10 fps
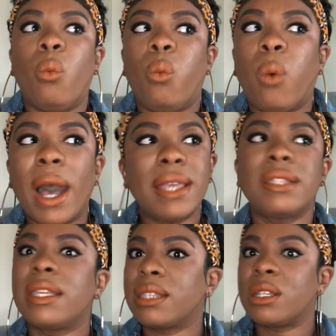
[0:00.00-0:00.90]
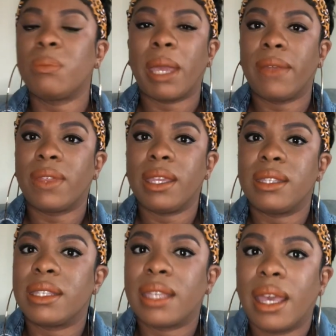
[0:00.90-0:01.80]
Why is that such a bad thing
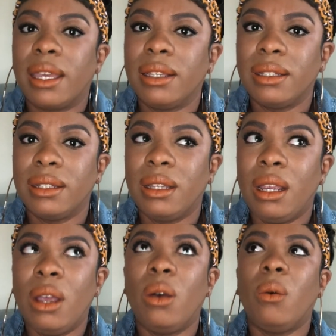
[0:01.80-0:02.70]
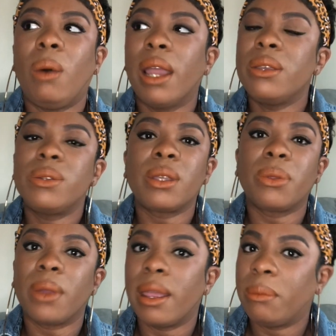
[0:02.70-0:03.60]
to say? Why are you so
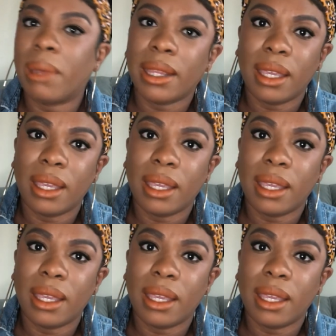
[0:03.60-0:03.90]
threatened by